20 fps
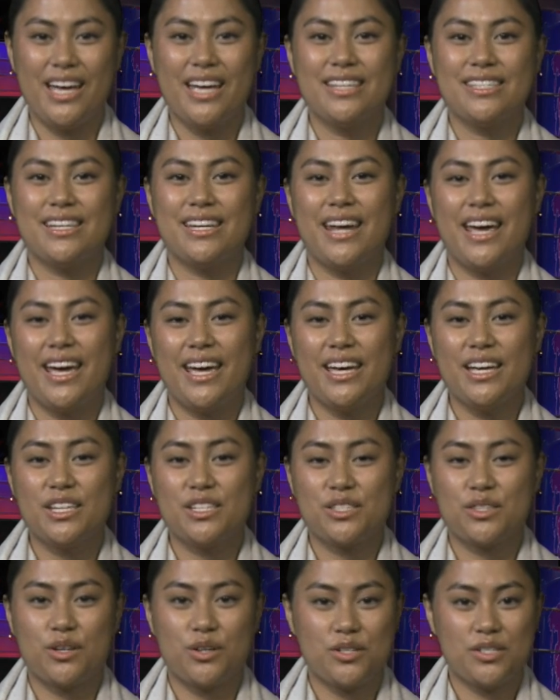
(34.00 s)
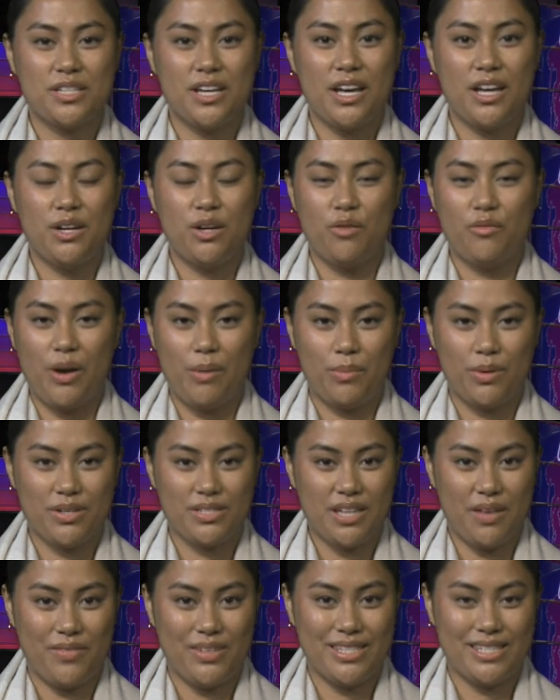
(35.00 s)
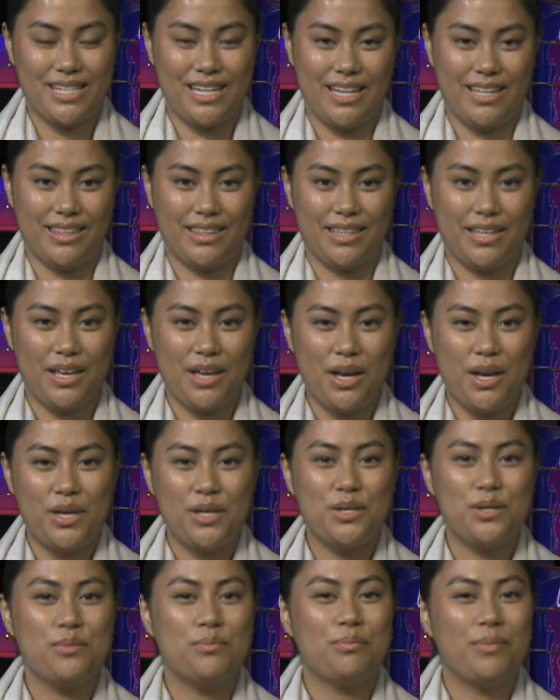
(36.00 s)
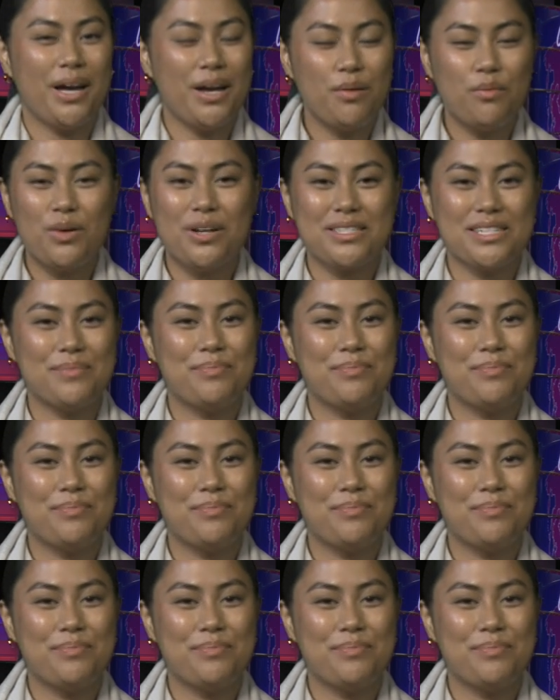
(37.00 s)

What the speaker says: Today is Thursday, November 17th. You might want to